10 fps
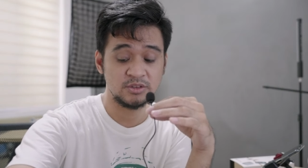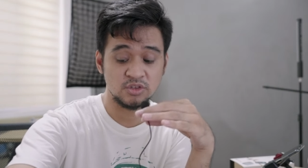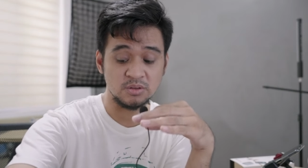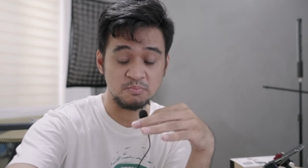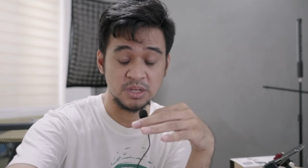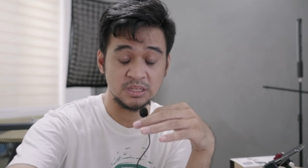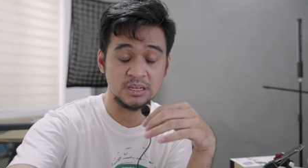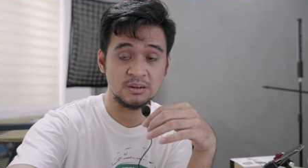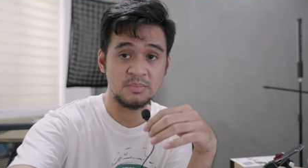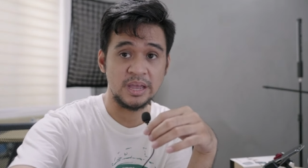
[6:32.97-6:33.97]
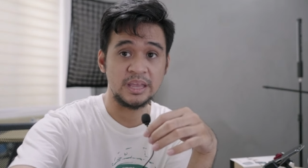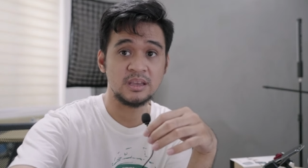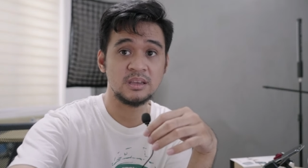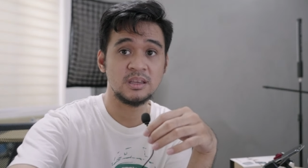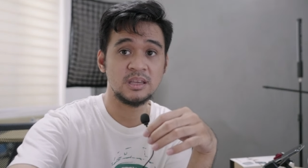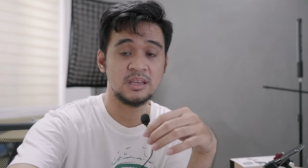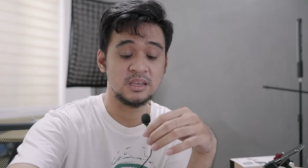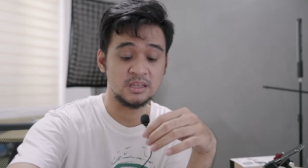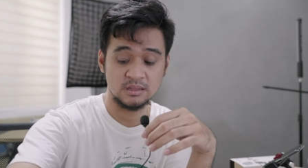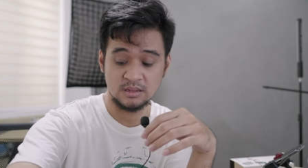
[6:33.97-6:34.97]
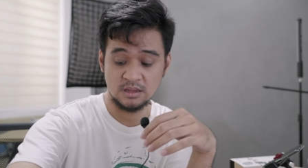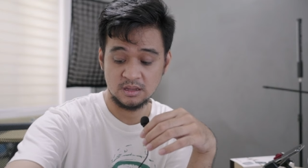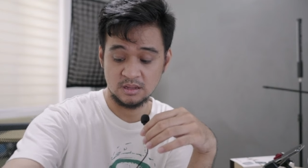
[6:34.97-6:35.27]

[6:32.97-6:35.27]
just a built-in mic in